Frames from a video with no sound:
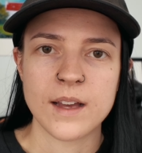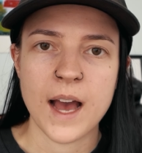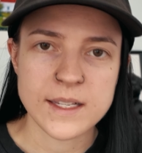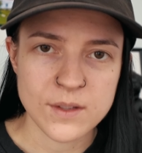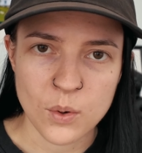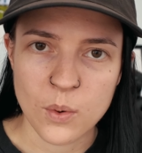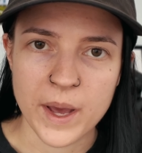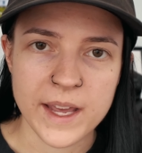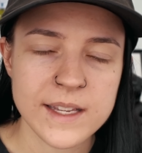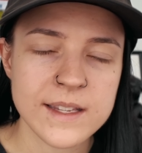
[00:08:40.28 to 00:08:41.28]
As
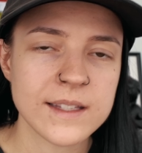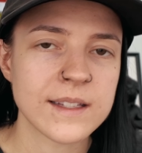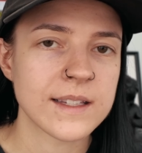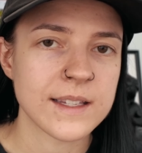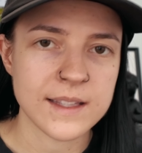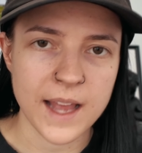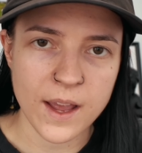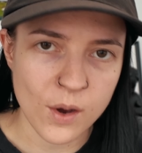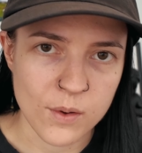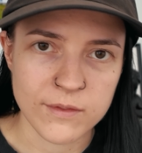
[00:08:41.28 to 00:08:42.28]
always,
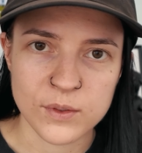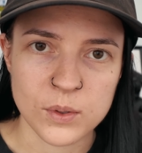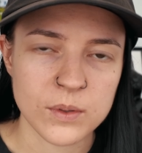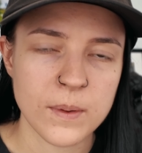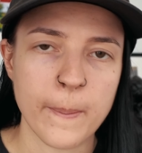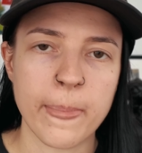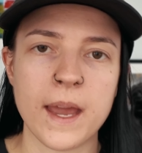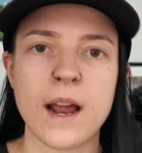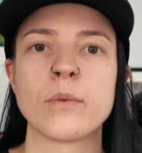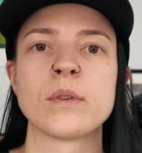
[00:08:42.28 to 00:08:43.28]
stay hopeful,
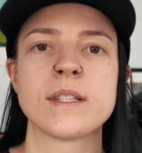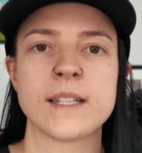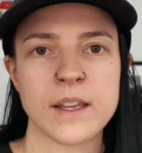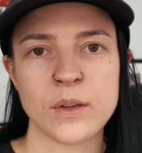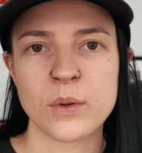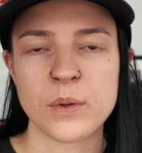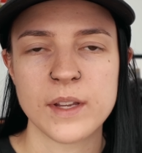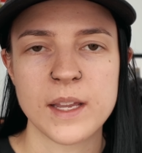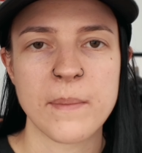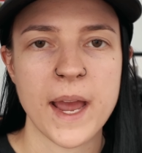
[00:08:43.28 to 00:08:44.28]
and I will see you
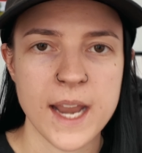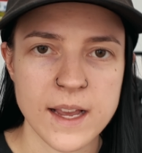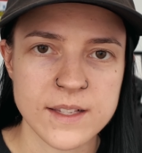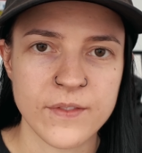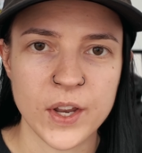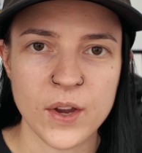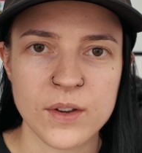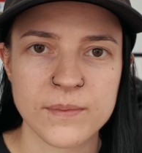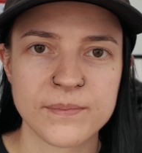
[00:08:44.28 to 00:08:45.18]
in my next video.